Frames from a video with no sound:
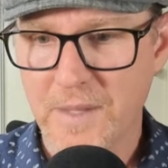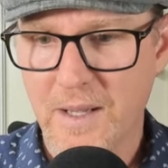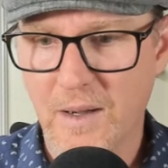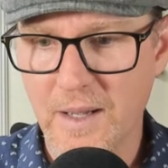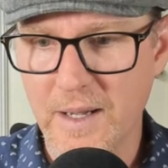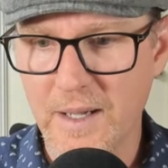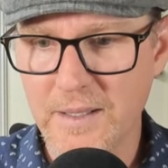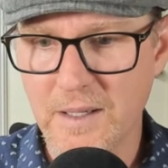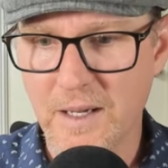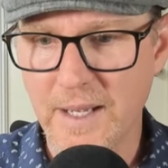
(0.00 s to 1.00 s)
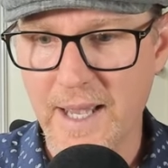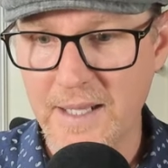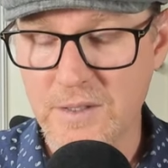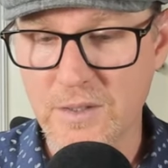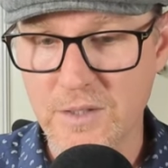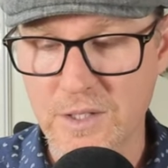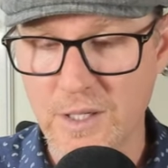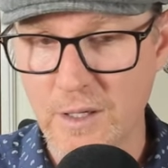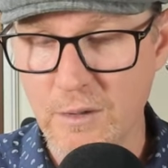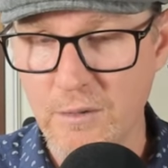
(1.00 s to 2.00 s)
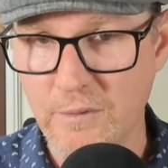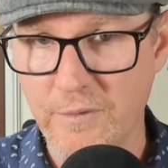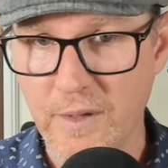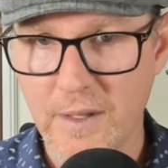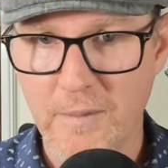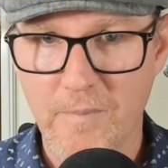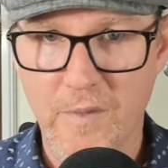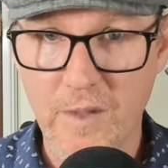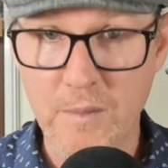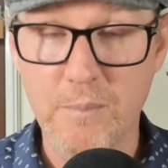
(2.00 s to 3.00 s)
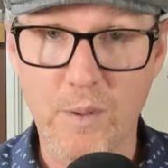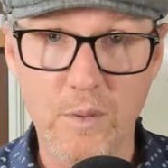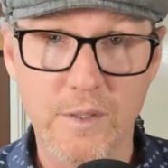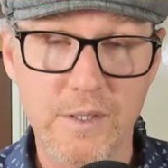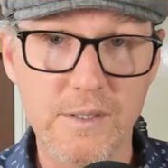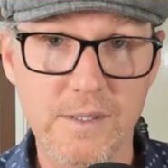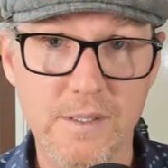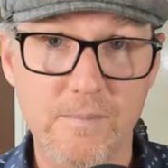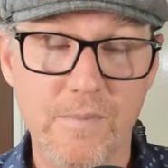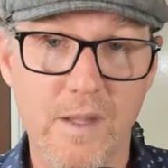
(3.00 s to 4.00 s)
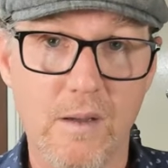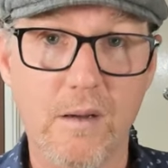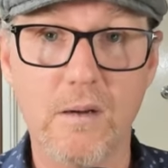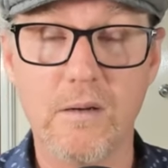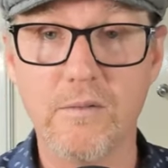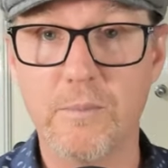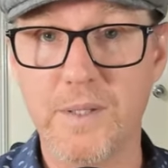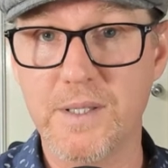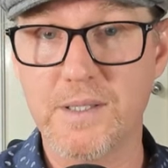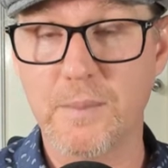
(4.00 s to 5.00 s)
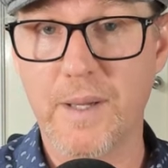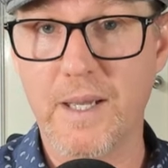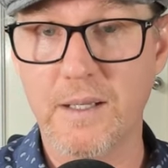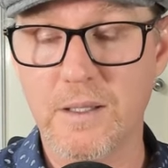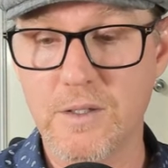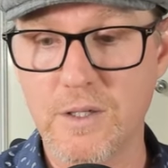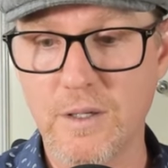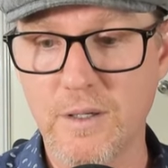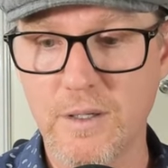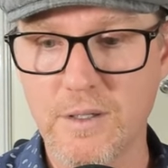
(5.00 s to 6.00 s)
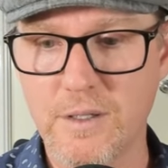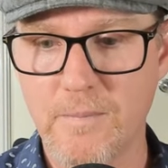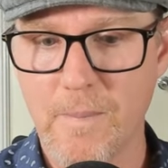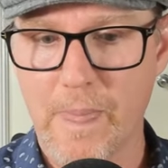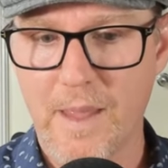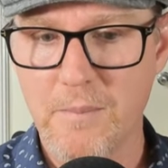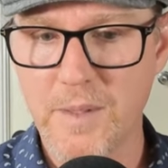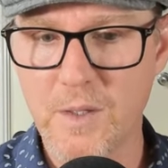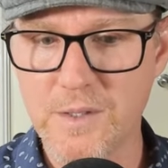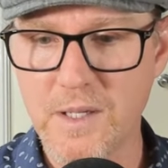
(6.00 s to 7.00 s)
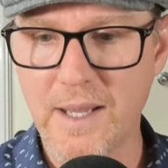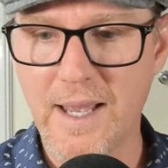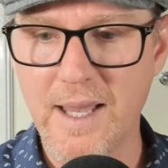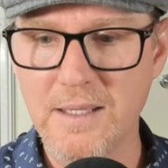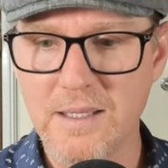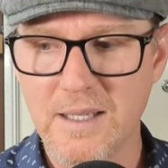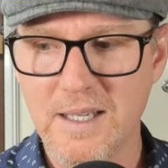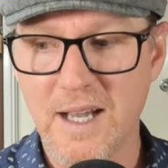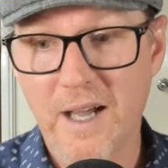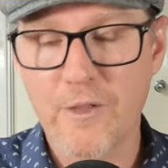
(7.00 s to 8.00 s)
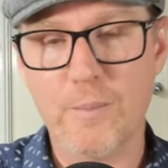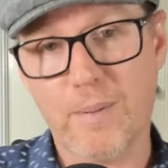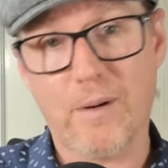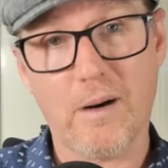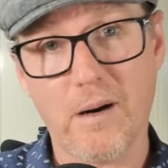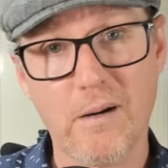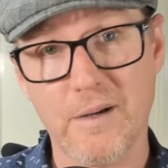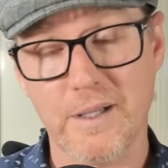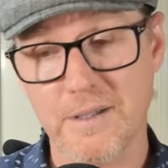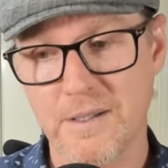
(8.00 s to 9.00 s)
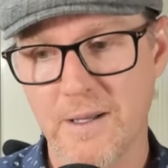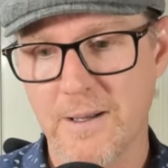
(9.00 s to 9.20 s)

I, I, I had to shelve the importance of participating at church because I had other priorities.